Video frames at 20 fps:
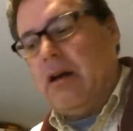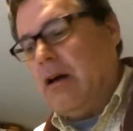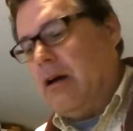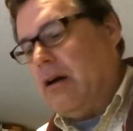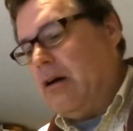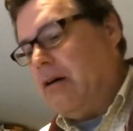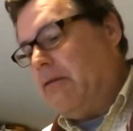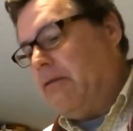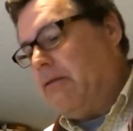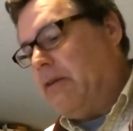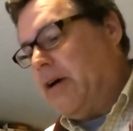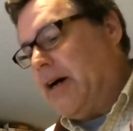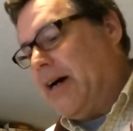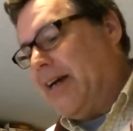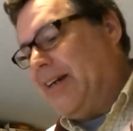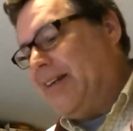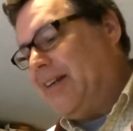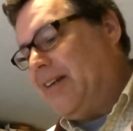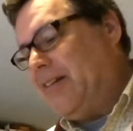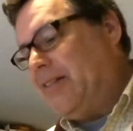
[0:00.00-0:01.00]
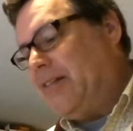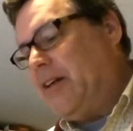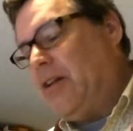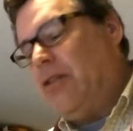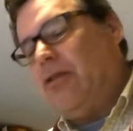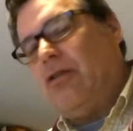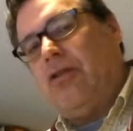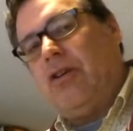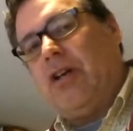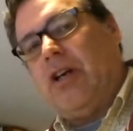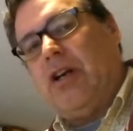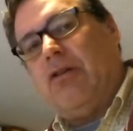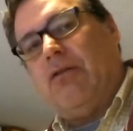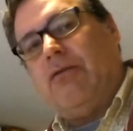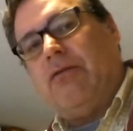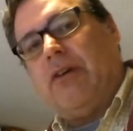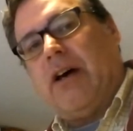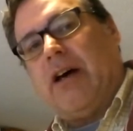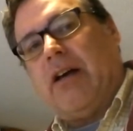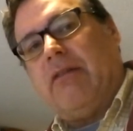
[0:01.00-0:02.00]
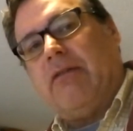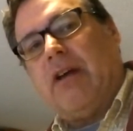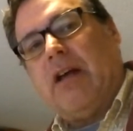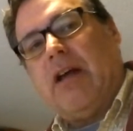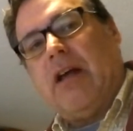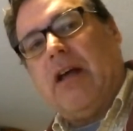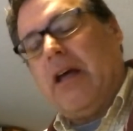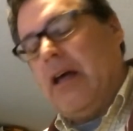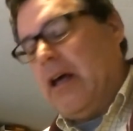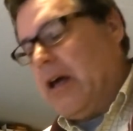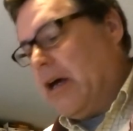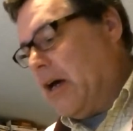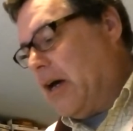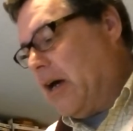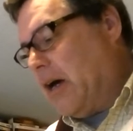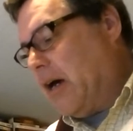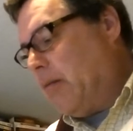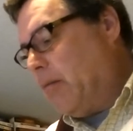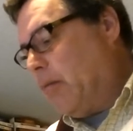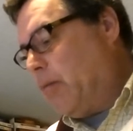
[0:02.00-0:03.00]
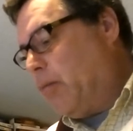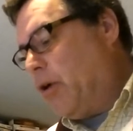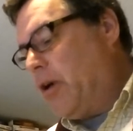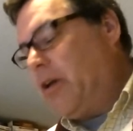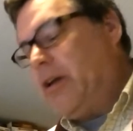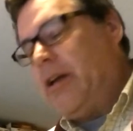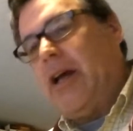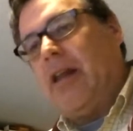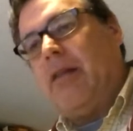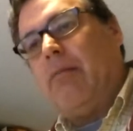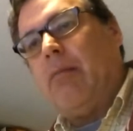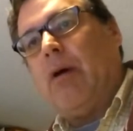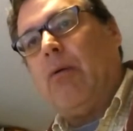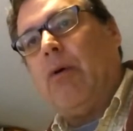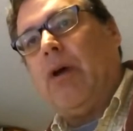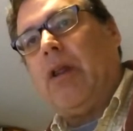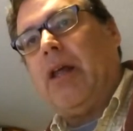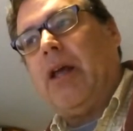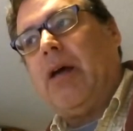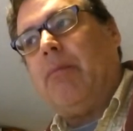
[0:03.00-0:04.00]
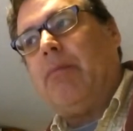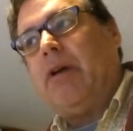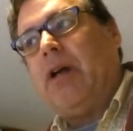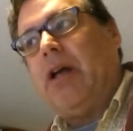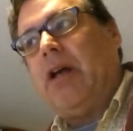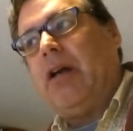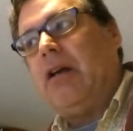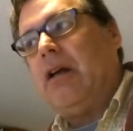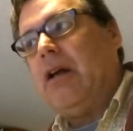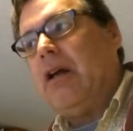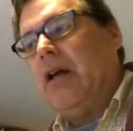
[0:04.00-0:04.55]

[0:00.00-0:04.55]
of ITC 1305, putting together my weekly update.